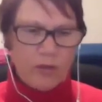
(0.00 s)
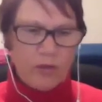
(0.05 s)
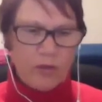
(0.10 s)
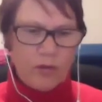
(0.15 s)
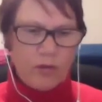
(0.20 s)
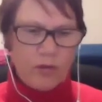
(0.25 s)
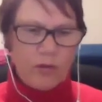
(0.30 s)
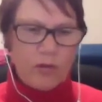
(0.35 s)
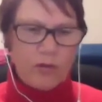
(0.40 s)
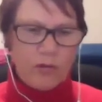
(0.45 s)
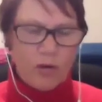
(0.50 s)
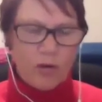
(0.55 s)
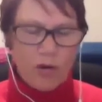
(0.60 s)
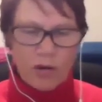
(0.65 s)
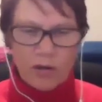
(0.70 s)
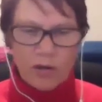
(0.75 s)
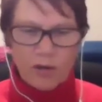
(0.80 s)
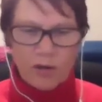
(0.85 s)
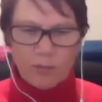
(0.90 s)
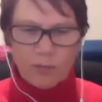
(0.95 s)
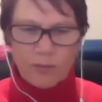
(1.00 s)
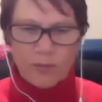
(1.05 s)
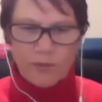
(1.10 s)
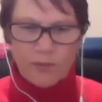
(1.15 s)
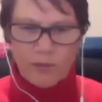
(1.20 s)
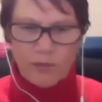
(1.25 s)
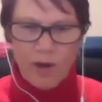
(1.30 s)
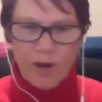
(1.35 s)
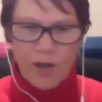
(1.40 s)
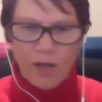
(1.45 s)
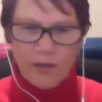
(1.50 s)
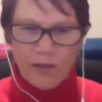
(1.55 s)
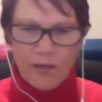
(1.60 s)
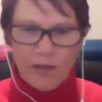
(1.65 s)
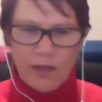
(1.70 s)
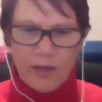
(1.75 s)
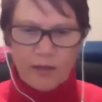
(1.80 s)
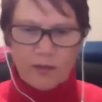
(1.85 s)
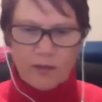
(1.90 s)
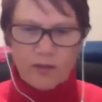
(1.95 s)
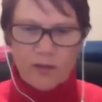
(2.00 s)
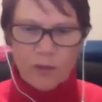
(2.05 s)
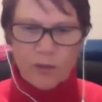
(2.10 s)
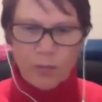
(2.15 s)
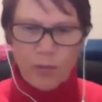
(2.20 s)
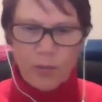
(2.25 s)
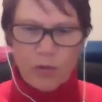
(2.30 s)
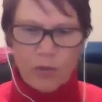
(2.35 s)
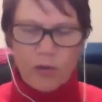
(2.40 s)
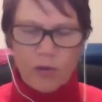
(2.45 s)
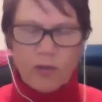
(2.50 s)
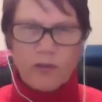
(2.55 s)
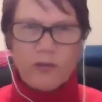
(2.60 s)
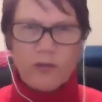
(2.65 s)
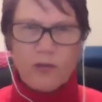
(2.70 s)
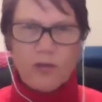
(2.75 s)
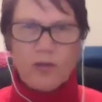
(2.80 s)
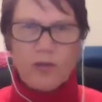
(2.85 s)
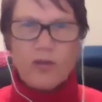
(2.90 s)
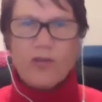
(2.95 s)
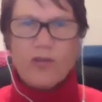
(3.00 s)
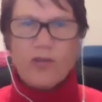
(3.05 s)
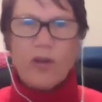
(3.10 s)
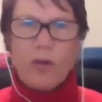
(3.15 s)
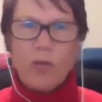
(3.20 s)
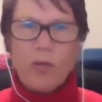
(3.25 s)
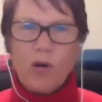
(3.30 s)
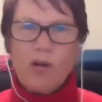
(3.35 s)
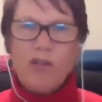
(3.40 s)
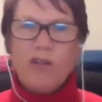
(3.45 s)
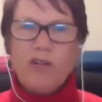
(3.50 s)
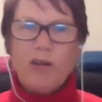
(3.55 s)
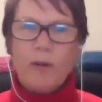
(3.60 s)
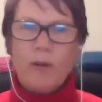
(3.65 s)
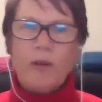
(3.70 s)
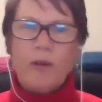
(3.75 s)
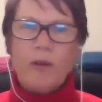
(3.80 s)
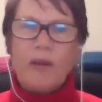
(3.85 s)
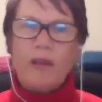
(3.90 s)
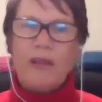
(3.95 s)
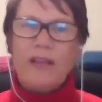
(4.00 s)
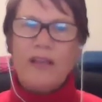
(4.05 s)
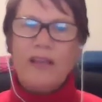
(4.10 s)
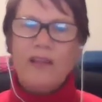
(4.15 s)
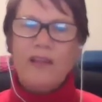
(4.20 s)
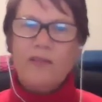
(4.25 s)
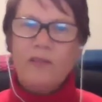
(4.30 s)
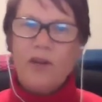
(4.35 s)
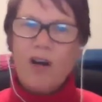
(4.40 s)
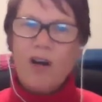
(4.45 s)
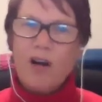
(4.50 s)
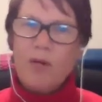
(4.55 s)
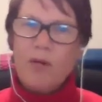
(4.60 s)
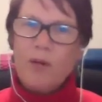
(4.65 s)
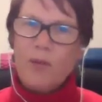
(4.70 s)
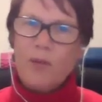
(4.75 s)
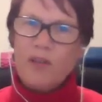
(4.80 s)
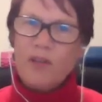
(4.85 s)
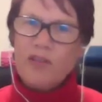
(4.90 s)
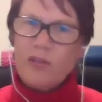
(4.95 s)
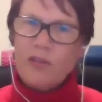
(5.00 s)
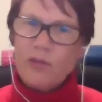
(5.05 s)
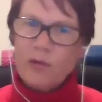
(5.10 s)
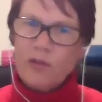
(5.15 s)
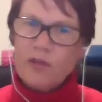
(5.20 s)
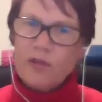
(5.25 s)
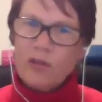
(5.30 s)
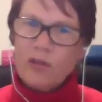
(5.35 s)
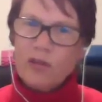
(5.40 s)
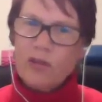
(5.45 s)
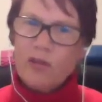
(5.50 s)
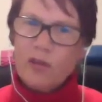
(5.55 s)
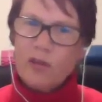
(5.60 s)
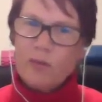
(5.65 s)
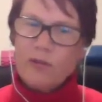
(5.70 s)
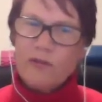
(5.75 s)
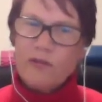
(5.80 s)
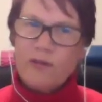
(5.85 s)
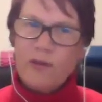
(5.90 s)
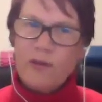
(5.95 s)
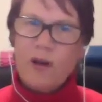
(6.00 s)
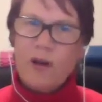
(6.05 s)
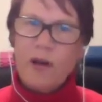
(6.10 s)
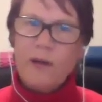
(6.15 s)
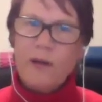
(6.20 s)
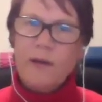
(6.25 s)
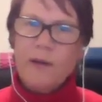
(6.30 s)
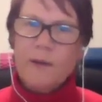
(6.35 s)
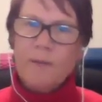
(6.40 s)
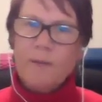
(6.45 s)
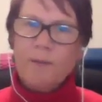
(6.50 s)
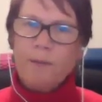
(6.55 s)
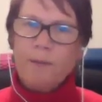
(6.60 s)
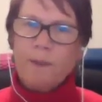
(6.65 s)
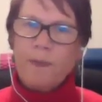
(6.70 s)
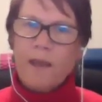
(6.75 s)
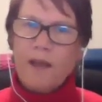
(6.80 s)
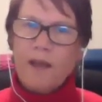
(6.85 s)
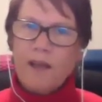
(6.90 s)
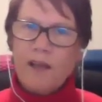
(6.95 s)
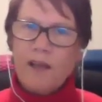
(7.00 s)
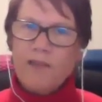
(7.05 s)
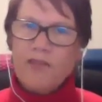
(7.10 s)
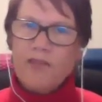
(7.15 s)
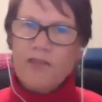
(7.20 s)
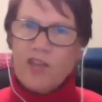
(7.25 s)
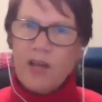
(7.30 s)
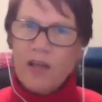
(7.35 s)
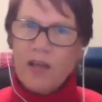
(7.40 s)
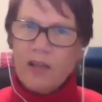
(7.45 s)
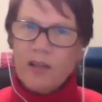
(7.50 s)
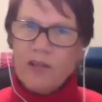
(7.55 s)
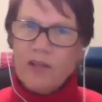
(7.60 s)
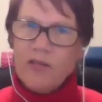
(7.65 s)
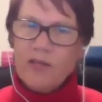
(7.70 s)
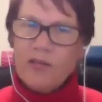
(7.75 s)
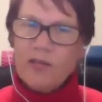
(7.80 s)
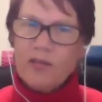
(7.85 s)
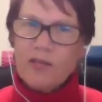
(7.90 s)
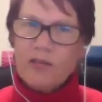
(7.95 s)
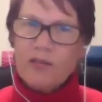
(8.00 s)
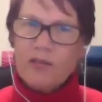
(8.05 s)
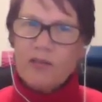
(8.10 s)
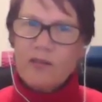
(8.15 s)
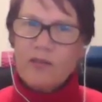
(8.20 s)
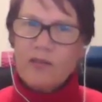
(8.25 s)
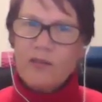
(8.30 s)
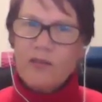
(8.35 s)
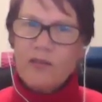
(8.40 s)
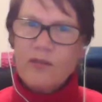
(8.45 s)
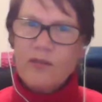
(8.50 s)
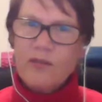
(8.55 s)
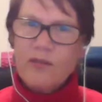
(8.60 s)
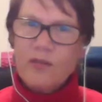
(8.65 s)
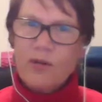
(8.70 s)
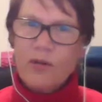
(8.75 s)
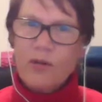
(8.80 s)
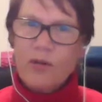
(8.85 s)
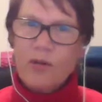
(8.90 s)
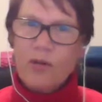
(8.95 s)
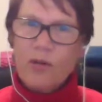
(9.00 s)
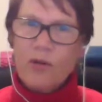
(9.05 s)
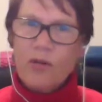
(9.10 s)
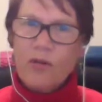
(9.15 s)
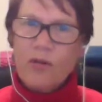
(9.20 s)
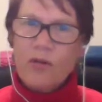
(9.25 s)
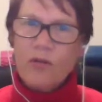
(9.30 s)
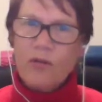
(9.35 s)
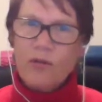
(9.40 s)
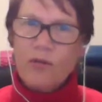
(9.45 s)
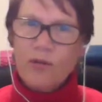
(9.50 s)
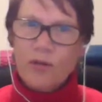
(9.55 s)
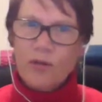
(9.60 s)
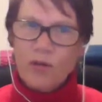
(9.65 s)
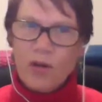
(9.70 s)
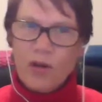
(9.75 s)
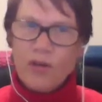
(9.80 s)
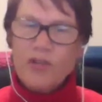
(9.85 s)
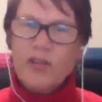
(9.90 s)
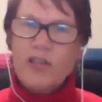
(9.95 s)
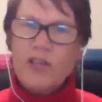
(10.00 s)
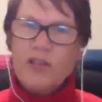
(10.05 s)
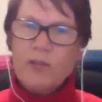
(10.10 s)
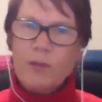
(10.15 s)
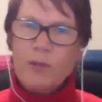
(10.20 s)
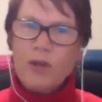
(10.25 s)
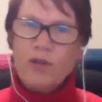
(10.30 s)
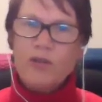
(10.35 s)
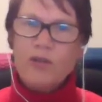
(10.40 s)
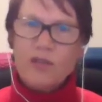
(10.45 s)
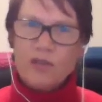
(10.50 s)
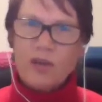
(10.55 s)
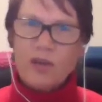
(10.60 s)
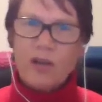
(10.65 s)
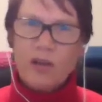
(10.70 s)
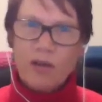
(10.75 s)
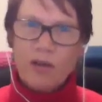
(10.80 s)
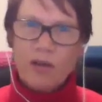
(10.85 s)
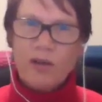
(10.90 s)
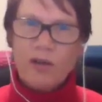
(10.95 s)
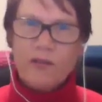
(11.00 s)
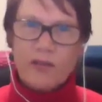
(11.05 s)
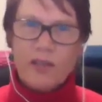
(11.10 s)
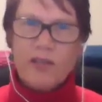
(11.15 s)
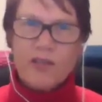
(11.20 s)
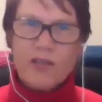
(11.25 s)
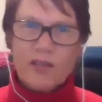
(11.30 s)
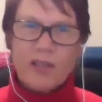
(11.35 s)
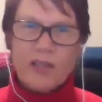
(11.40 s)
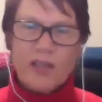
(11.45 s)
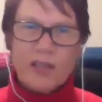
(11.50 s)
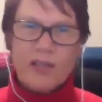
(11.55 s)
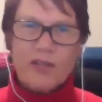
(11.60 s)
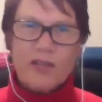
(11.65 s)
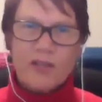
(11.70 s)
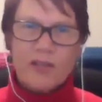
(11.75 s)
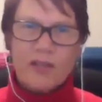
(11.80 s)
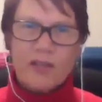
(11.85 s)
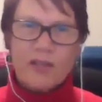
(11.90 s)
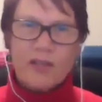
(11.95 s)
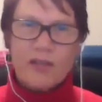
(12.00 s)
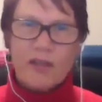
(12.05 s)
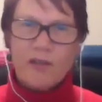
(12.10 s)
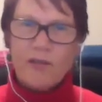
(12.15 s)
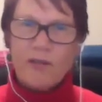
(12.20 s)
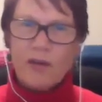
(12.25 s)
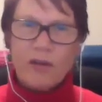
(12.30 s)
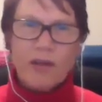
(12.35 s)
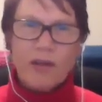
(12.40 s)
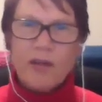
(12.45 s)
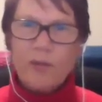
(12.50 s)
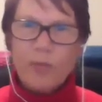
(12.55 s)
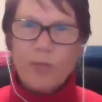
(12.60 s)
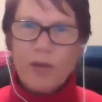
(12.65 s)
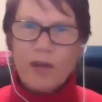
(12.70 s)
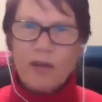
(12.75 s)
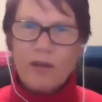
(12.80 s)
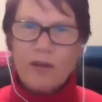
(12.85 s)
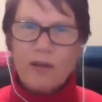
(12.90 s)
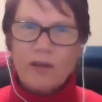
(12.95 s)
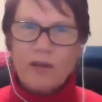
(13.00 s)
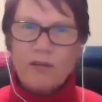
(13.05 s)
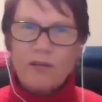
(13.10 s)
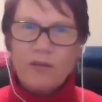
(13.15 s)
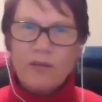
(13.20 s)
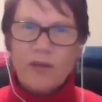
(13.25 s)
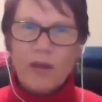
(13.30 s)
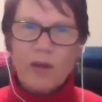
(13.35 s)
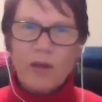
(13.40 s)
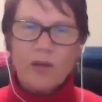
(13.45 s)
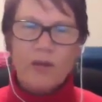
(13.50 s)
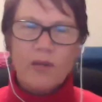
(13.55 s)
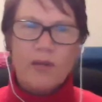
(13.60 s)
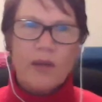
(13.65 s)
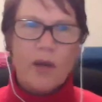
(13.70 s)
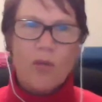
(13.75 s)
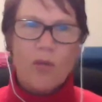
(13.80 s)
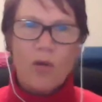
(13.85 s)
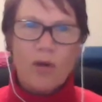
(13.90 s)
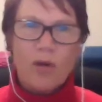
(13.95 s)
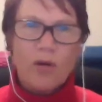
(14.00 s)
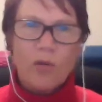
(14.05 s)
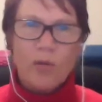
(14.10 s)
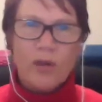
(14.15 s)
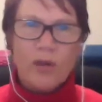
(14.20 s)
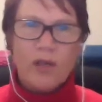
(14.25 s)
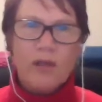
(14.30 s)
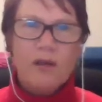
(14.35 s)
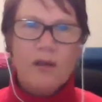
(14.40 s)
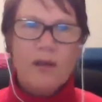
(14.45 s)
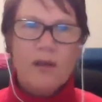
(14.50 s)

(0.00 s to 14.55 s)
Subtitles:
you've got to provide that supportive, nurturing, welcoming environment, but you've also got to provide enough challenge for those kids, because a lot of these kids, they're very competitive. They want to win.